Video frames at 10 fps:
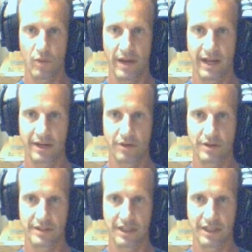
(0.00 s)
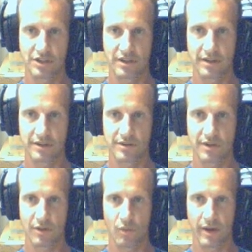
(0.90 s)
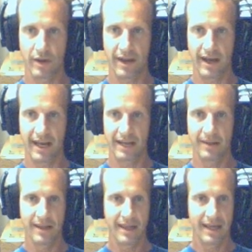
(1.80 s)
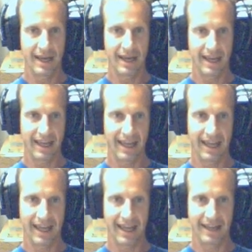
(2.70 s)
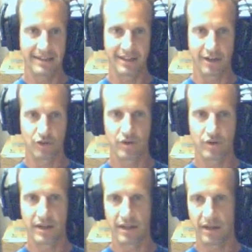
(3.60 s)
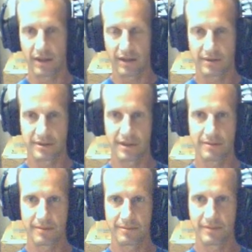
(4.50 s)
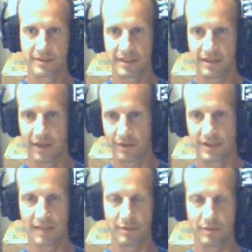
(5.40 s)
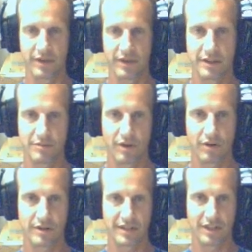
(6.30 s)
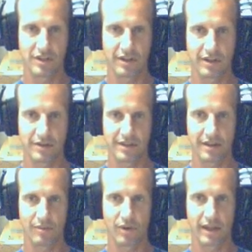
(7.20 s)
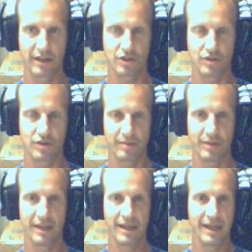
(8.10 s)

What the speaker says: one-eyed crustacean, is the one eye, and krill, another type of small crustacean, looks a little more like a shrimp.